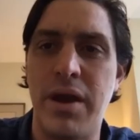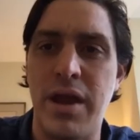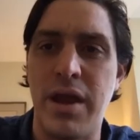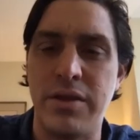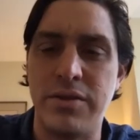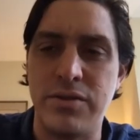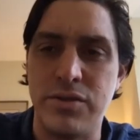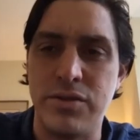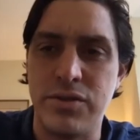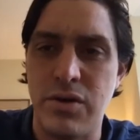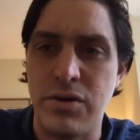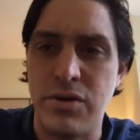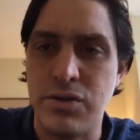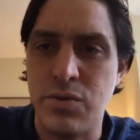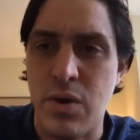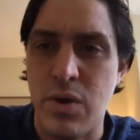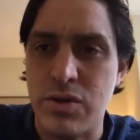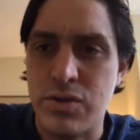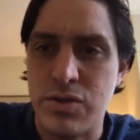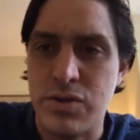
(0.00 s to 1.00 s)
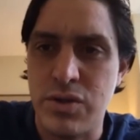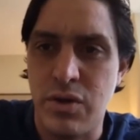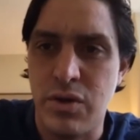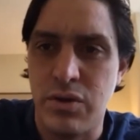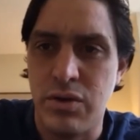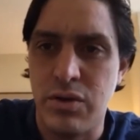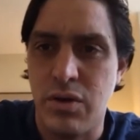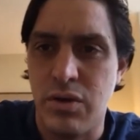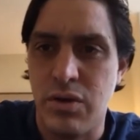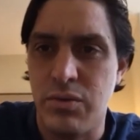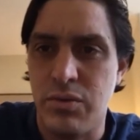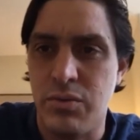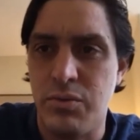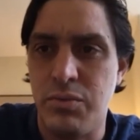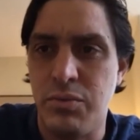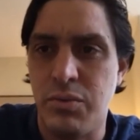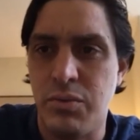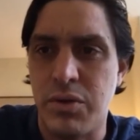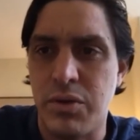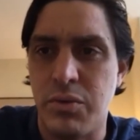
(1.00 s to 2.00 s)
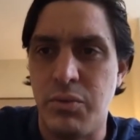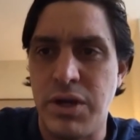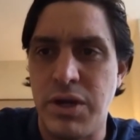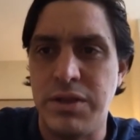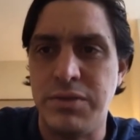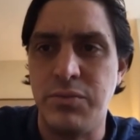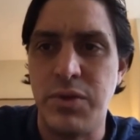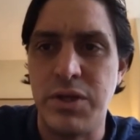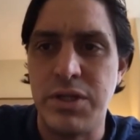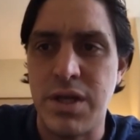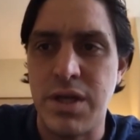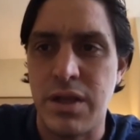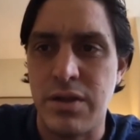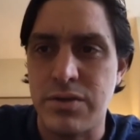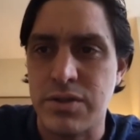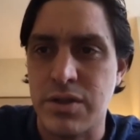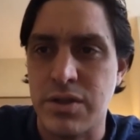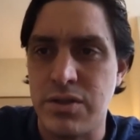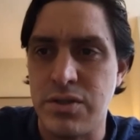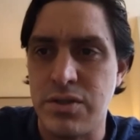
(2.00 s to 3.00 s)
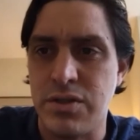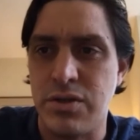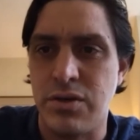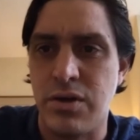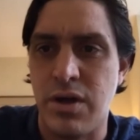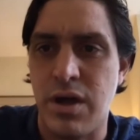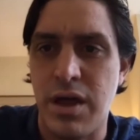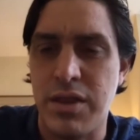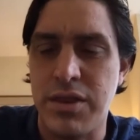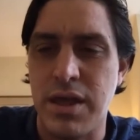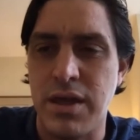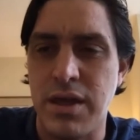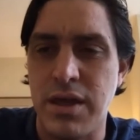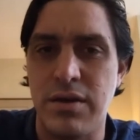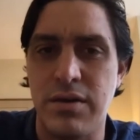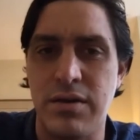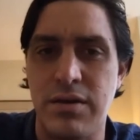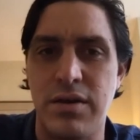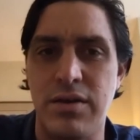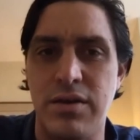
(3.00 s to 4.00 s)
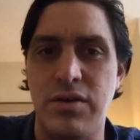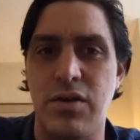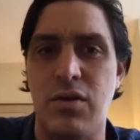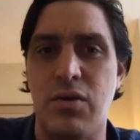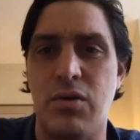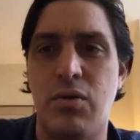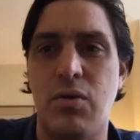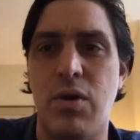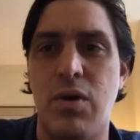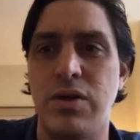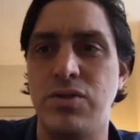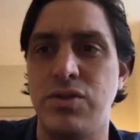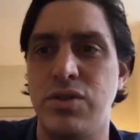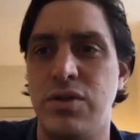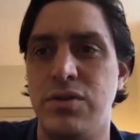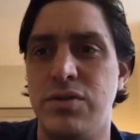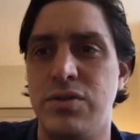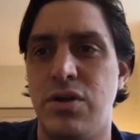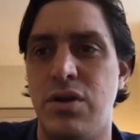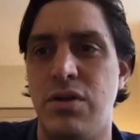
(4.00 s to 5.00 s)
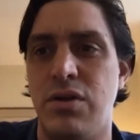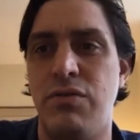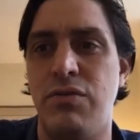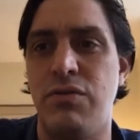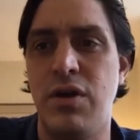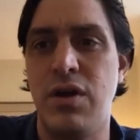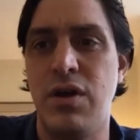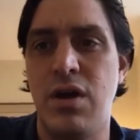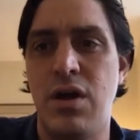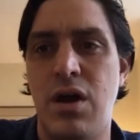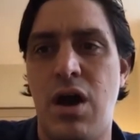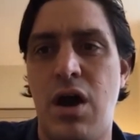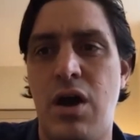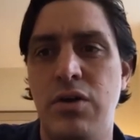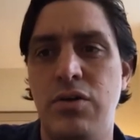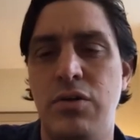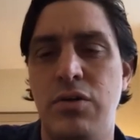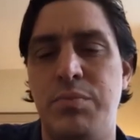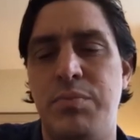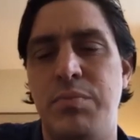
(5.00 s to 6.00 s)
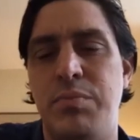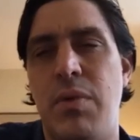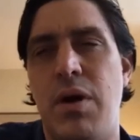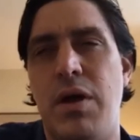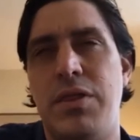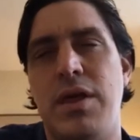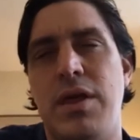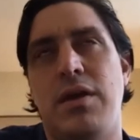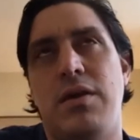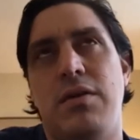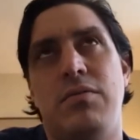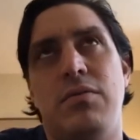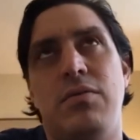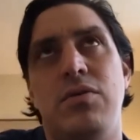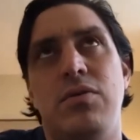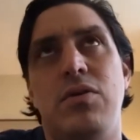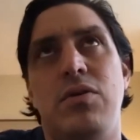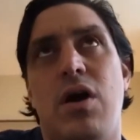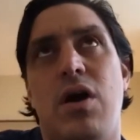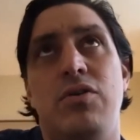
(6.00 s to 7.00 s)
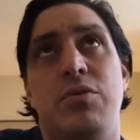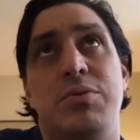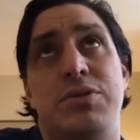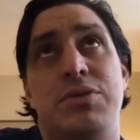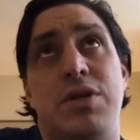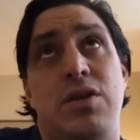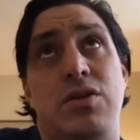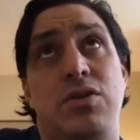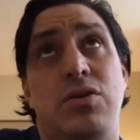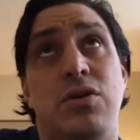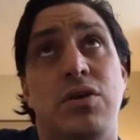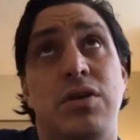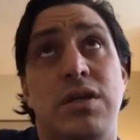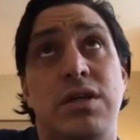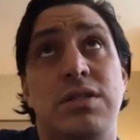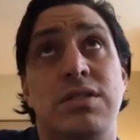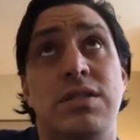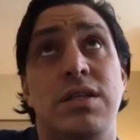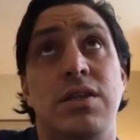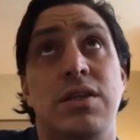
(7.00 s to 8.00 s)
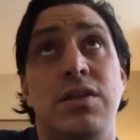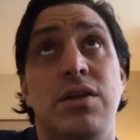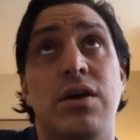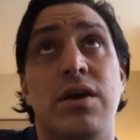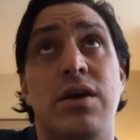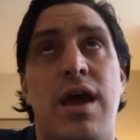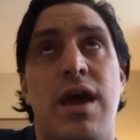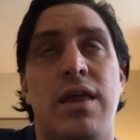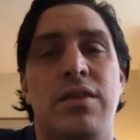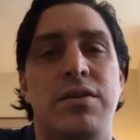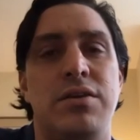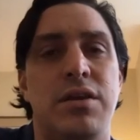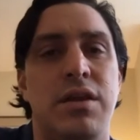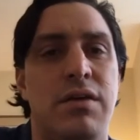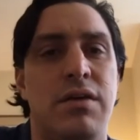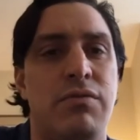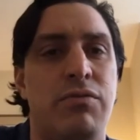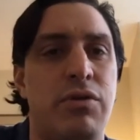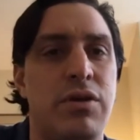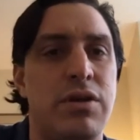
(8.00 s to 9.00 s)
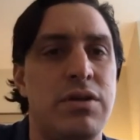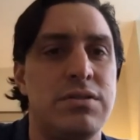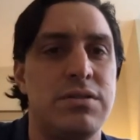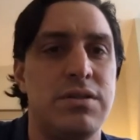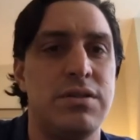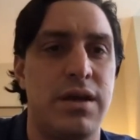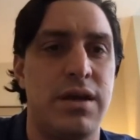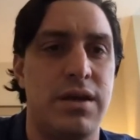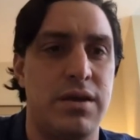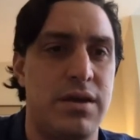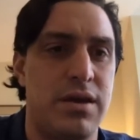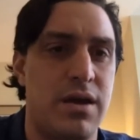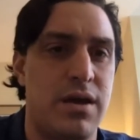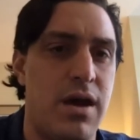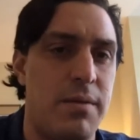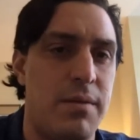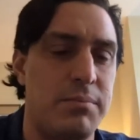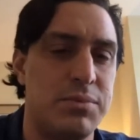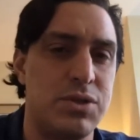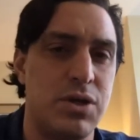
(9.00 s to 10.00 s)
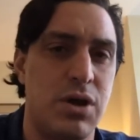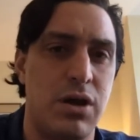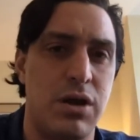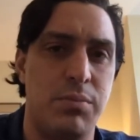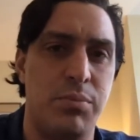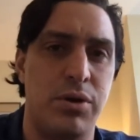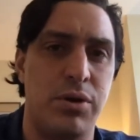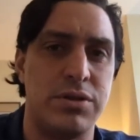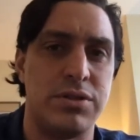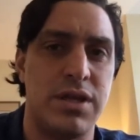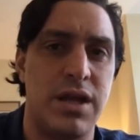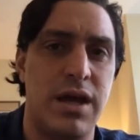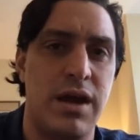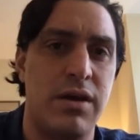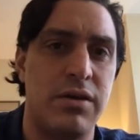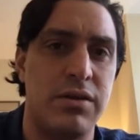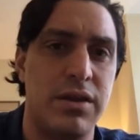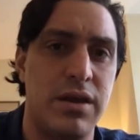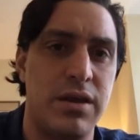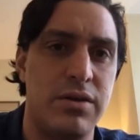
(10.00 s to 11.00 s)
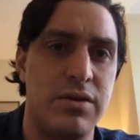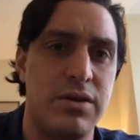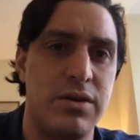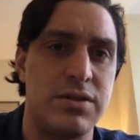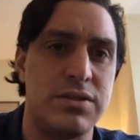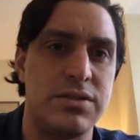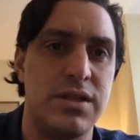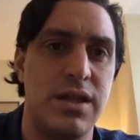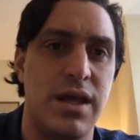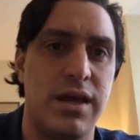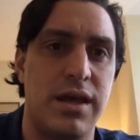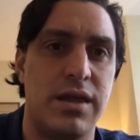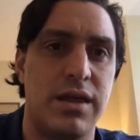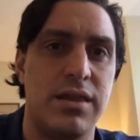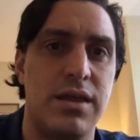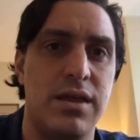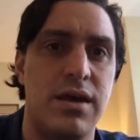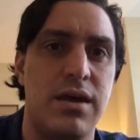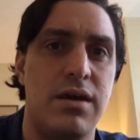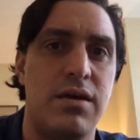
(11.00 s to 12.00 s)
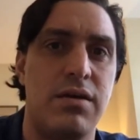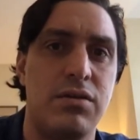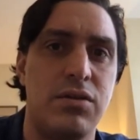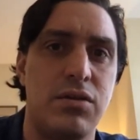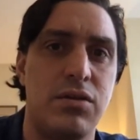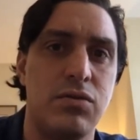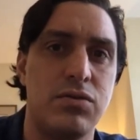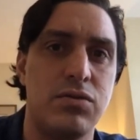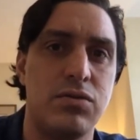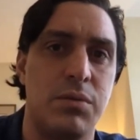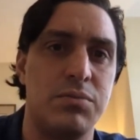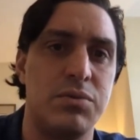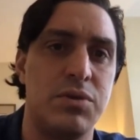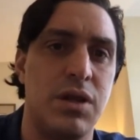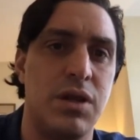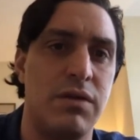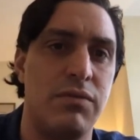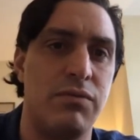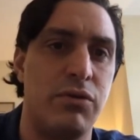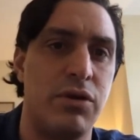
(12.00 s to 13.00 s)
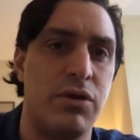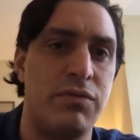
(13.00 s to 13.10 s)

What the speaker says: answer Zoe's question on what retailers can do. I think in your question, sort of 100%, you could easily look at the deliveries. Like Charlie pointed out, there is like some delivery